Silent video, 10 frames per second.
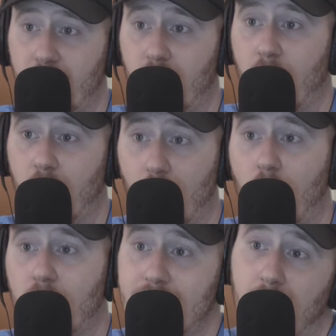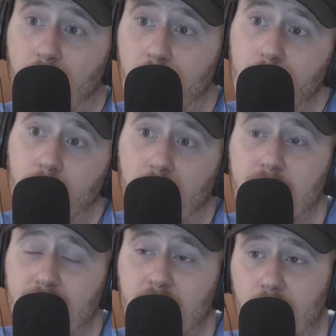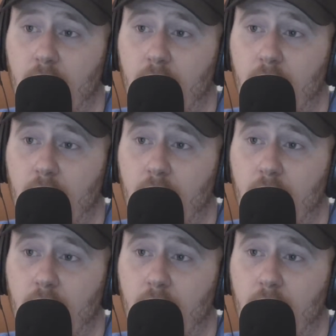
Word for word: for a long time, because it,